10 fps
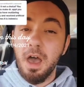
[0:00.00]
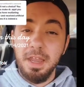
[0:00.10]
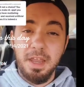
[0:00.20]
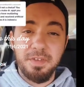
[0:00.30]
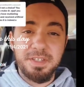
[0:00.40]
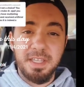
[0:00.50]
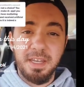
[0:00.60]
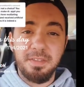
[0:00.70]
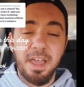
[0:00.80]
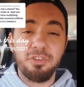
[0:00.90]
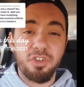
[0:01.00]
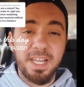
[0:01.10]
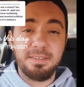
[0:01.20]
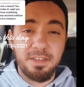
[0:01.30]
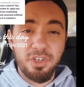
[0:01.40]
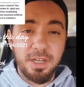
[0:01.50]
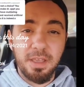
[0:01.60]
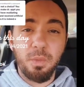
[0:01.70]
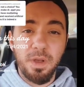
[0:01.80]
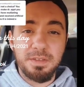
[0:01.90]
I never stated that
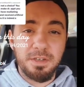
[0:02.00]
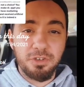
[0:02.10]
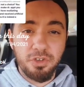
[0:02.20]
transitioning wasn't a